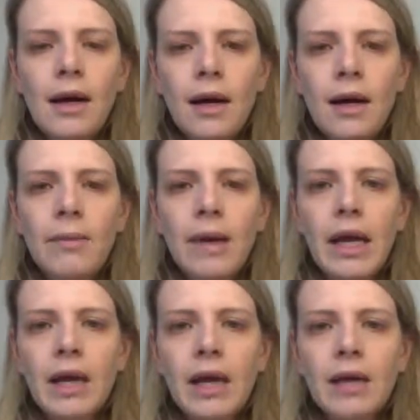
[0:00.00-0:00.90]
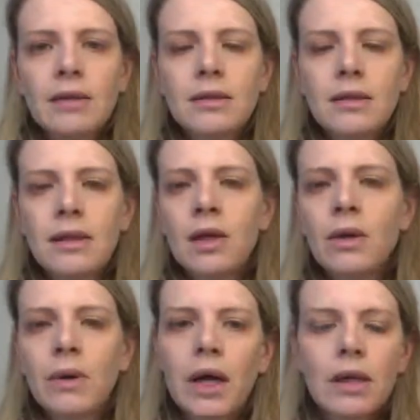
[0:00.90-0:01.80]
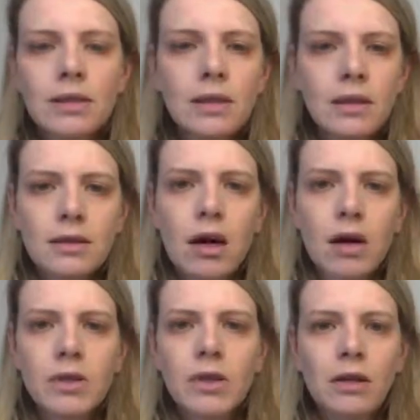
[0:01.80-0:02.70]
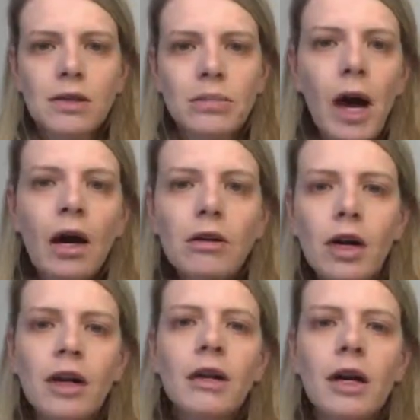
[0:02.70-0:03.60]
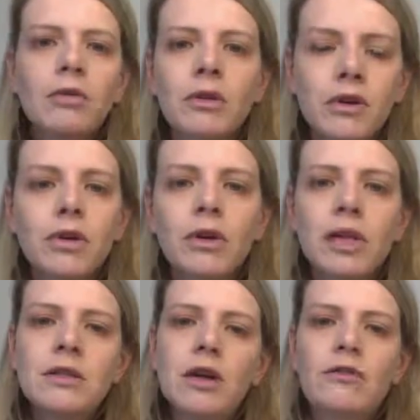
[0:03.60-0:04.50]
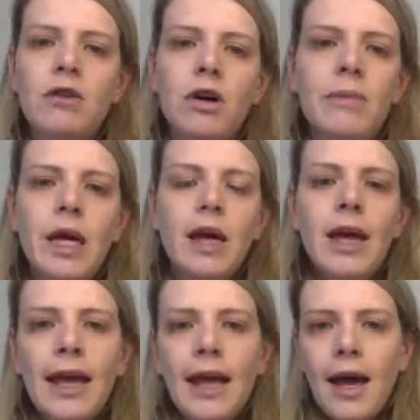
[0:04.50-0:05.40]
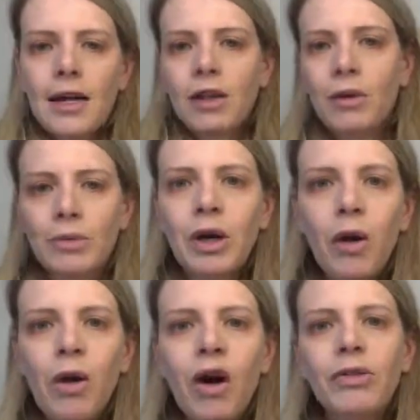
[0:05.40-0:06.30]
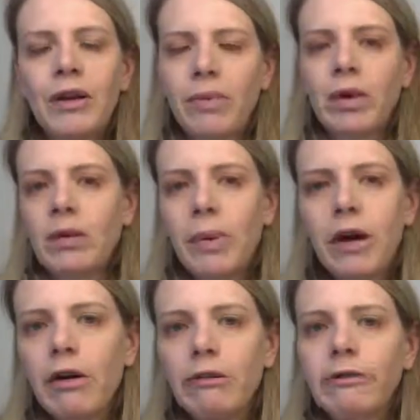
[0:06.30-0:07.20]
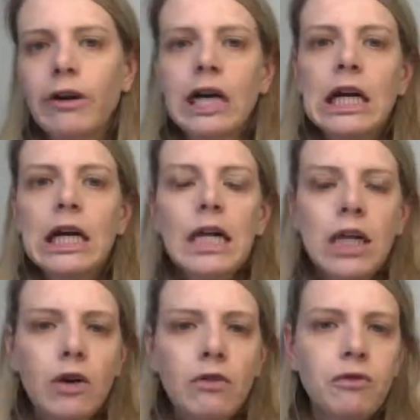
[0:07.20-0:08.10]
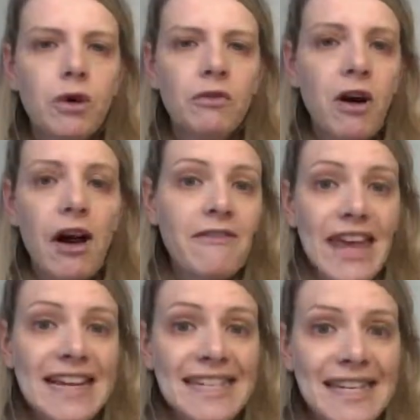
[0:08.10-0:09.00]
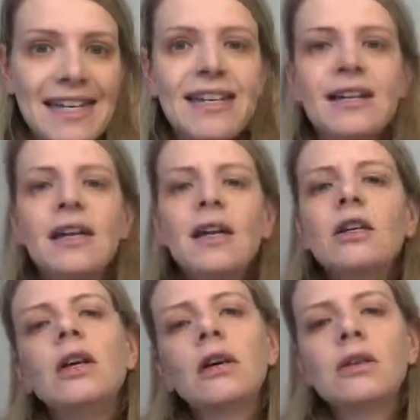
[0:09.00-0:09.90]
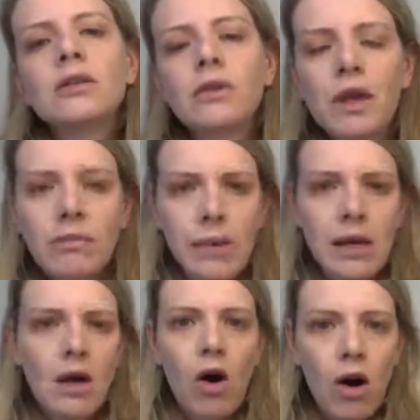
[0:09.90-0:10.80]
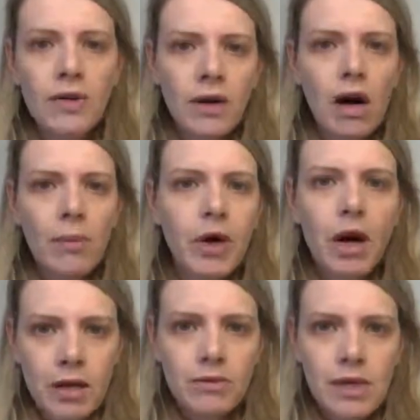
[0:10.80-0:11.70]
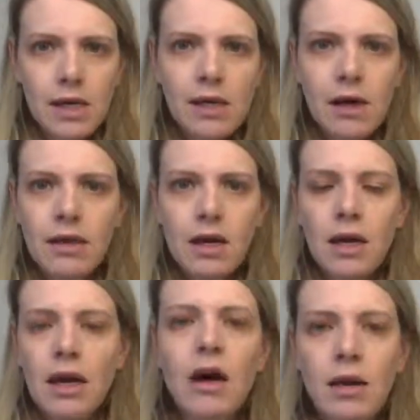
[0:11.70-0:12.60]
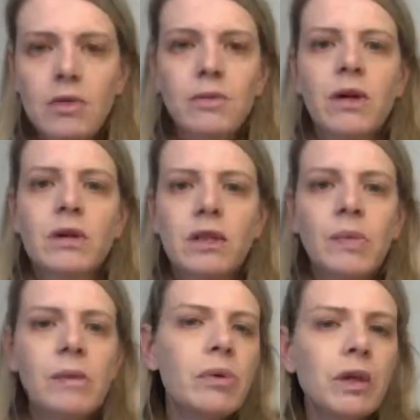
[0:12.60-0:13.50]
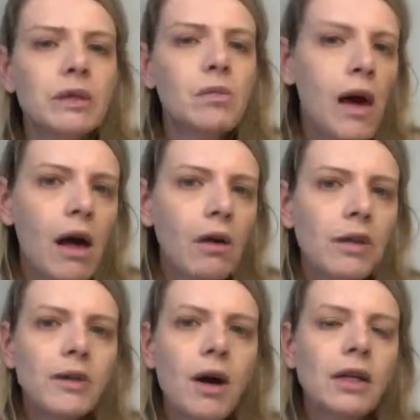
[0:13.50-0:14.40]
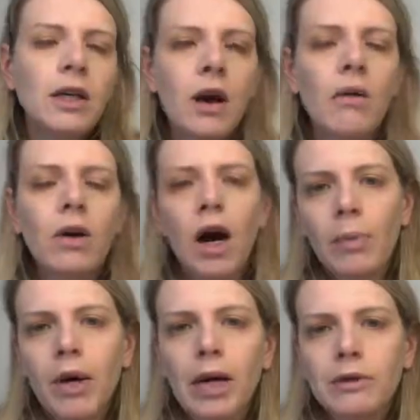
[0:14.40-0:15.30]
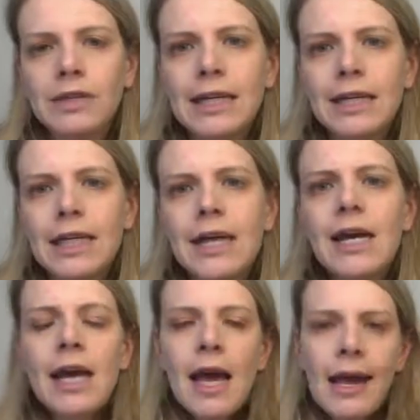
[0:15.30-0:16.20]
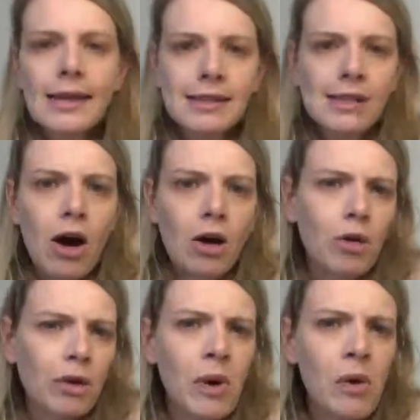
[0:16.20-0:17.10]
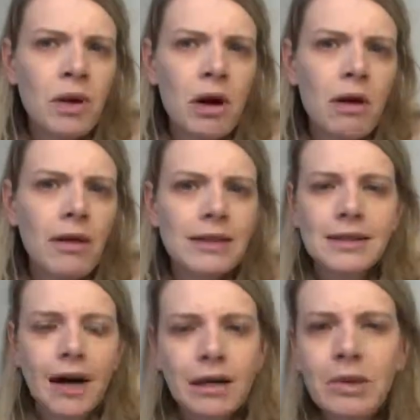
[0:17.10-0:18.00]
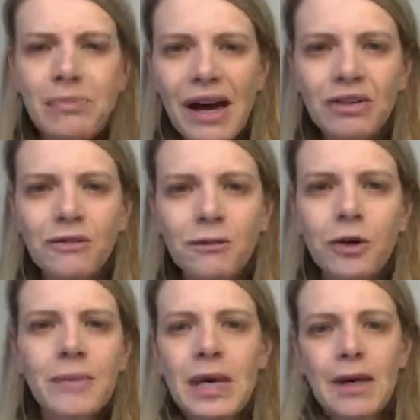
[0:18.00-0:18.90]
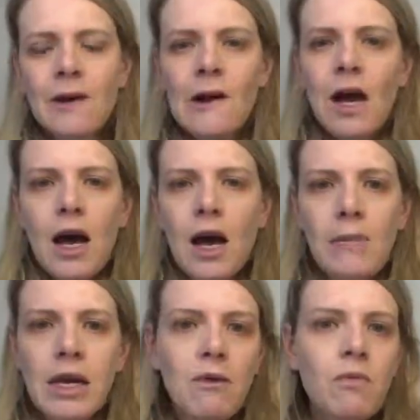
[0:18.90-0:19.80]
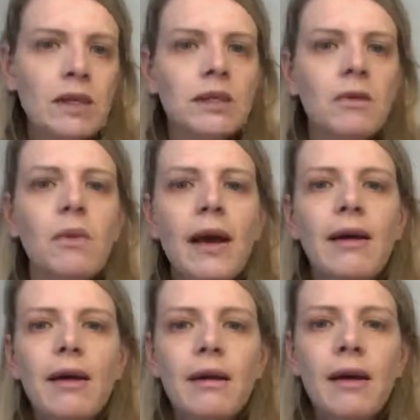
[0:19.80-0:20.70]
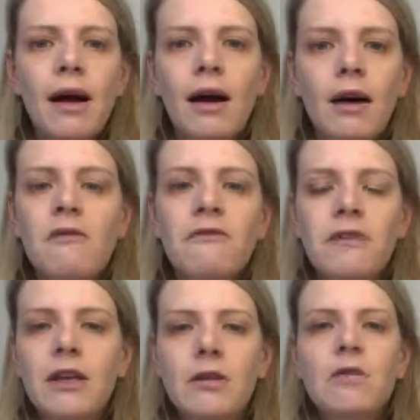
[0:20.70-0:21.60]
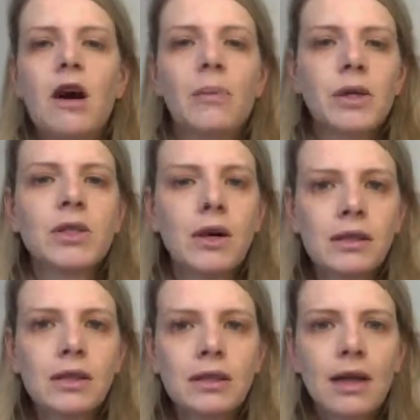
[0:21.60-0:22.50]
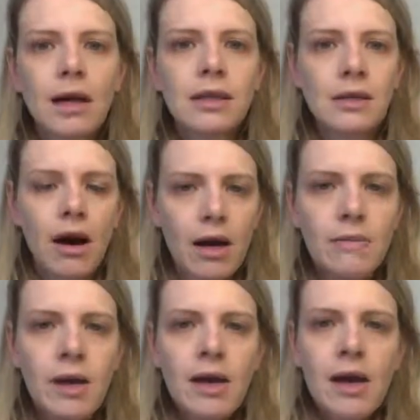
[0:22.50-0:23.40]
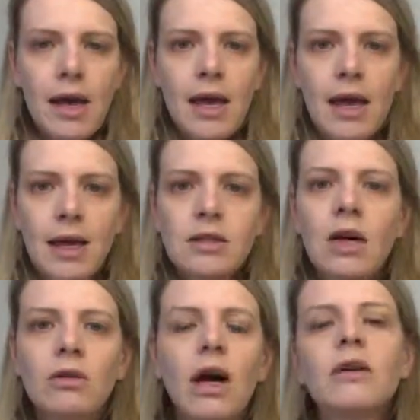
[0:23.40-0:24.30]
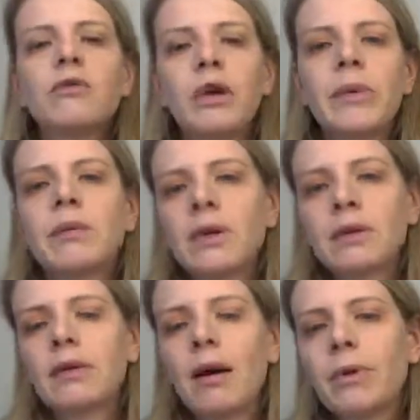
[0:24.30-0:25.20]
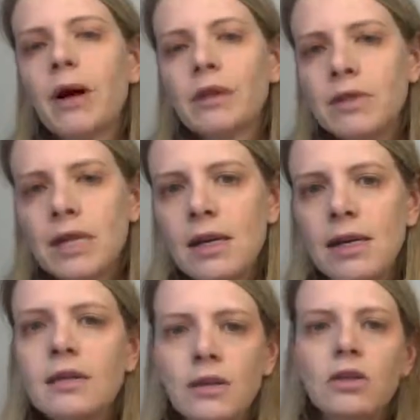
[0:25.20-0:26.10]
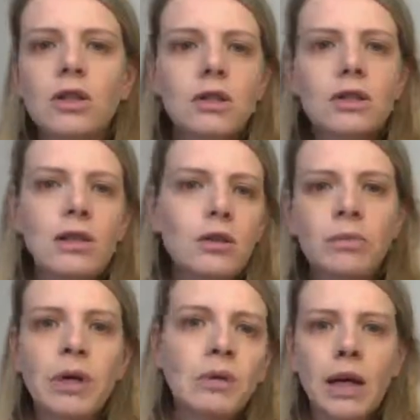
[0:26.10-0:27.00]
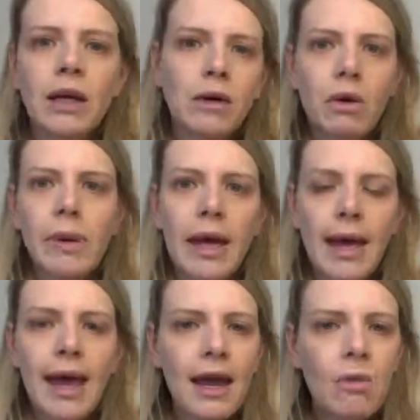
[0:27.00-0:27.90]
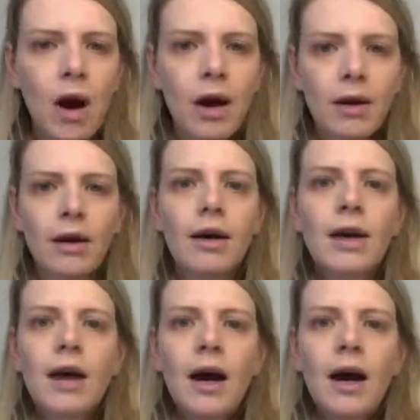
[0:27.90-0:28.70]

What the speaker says: And, I kind of see this copper toxic pattern, and then I review their intake form, and lo and behold, they've been on the pill for, 4, 5, 18 years, or they've been on the copper IUD, I think. And I was one of these people as well that thought, copper IUD, it's not hormonal, it's got to be better for me. And I wasn't aware of, copper toxicity at the time. And a lot of women with copper IUDs, they'll start to see their mood kind of go a bit haywire.